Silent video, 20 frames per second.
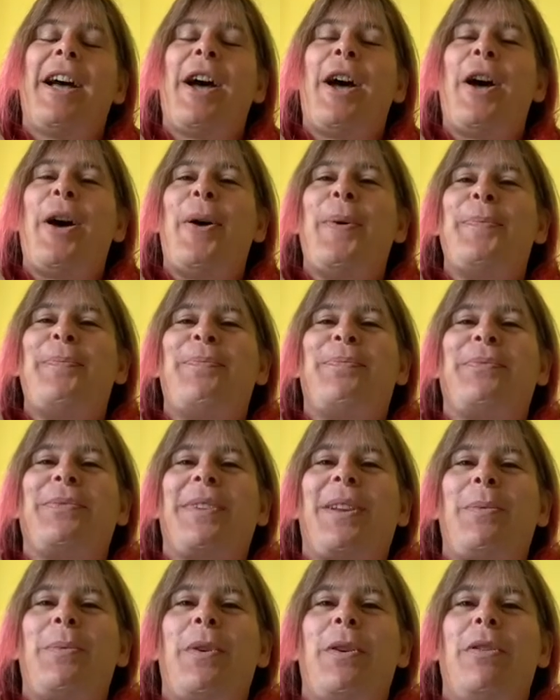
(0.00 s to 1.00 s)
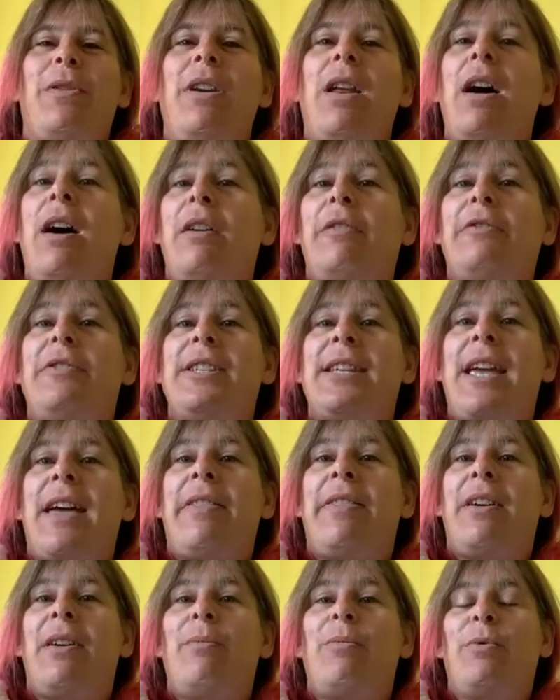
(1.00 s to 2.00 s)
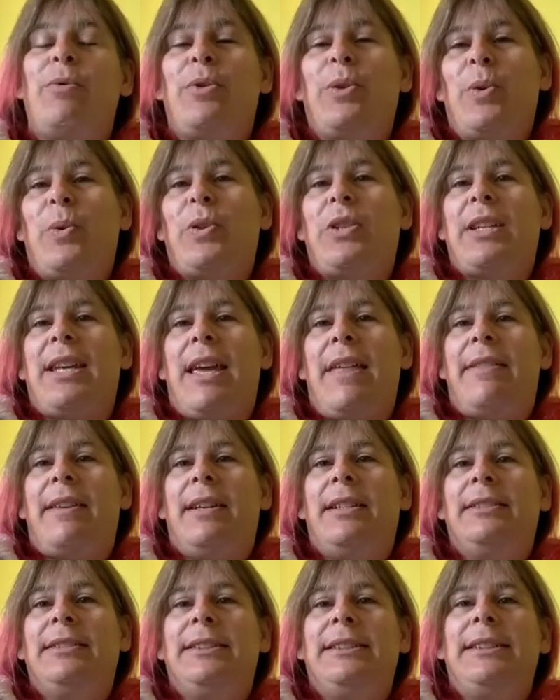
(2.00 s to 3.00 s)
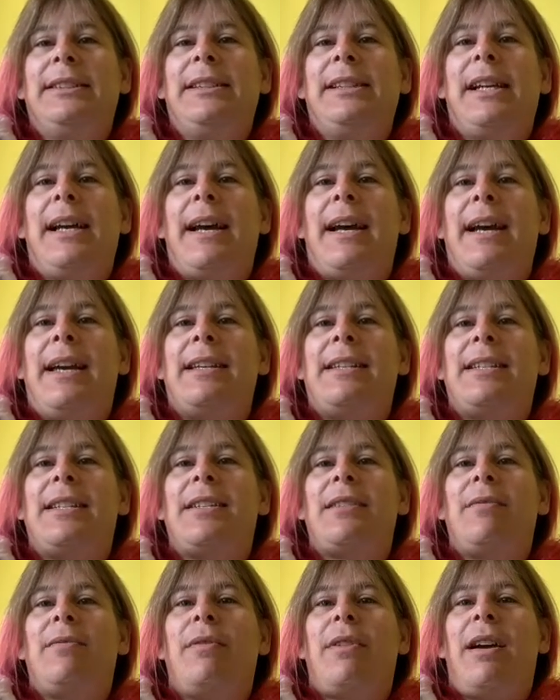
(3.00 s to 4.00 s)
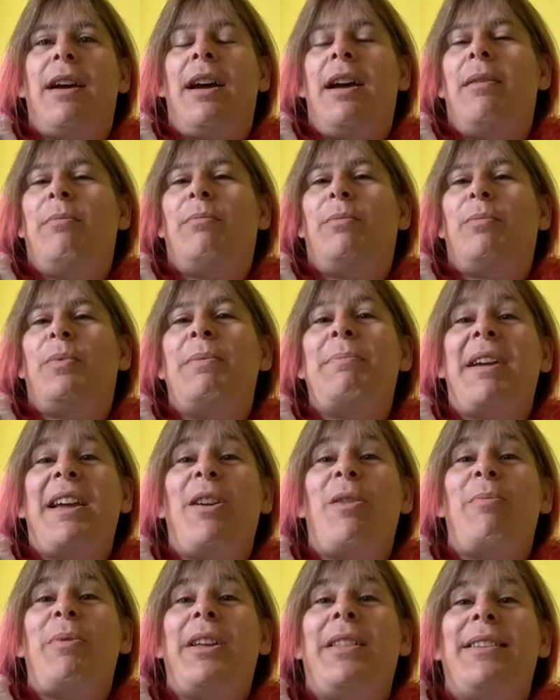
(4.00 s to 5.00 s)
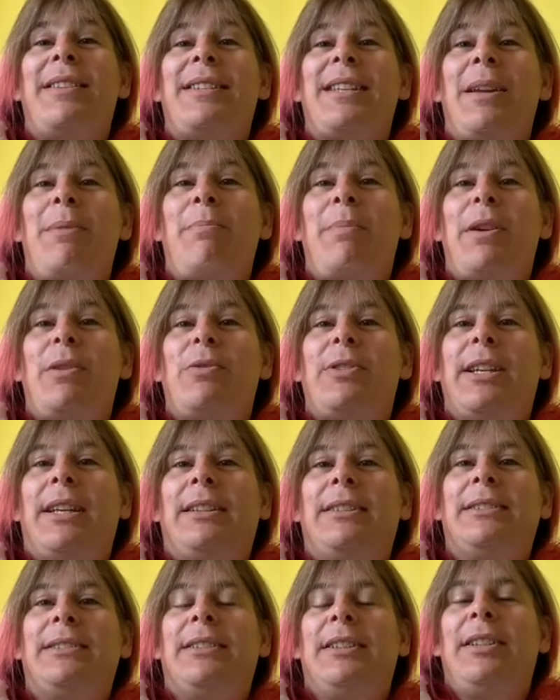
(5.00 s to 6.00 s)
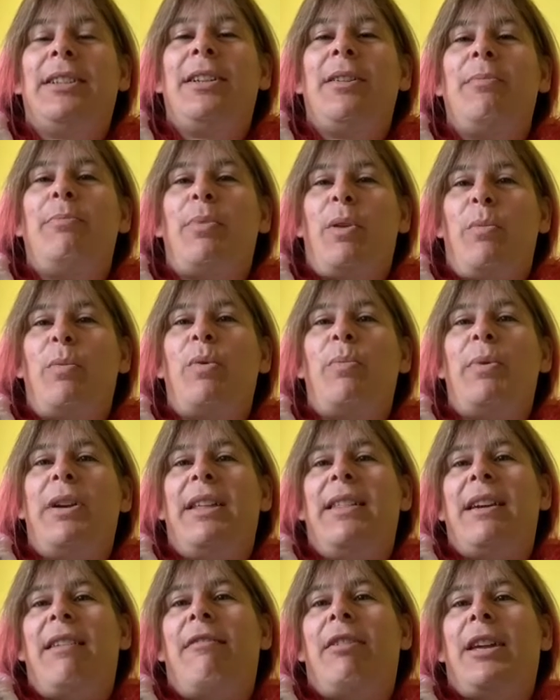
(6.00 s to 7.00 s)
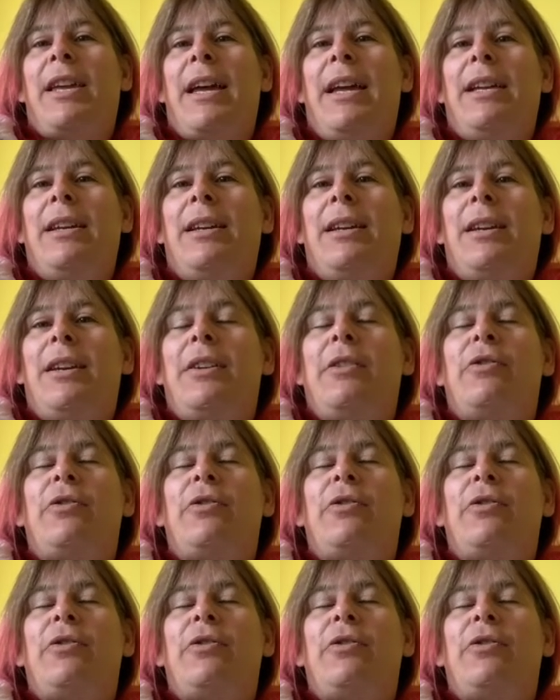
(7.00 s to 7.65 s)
We'll laugh together. We'll talk together. And we may not be in the same building, but we'll be there, okay?